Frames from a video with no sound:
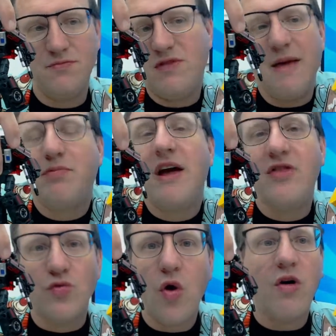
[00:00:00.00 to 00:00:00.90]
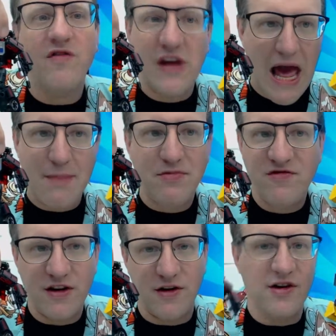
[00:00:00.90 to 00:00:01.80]
they play the role of gap
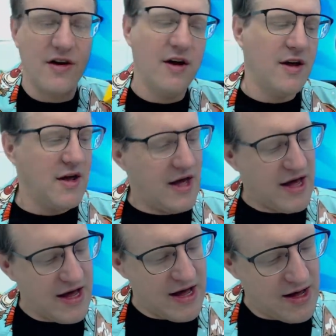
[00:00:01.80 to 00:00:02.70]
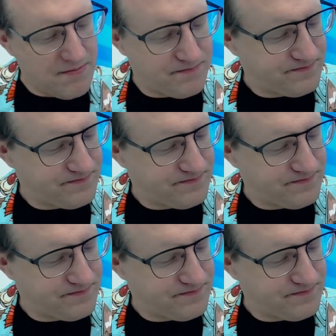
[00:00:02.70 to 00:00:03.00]
filler. Um,